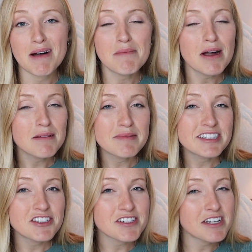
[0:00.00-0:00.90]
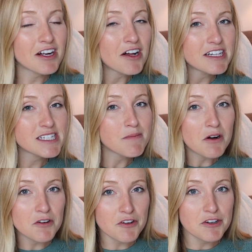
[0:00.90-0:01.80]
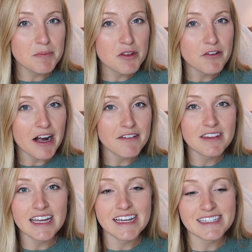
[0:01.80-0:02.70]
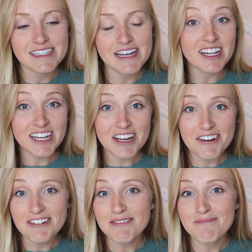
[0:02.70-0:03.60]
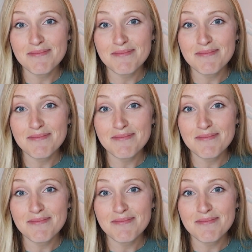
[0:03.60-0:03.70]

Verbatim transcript: I'm probably just going to call it small group throughout this video,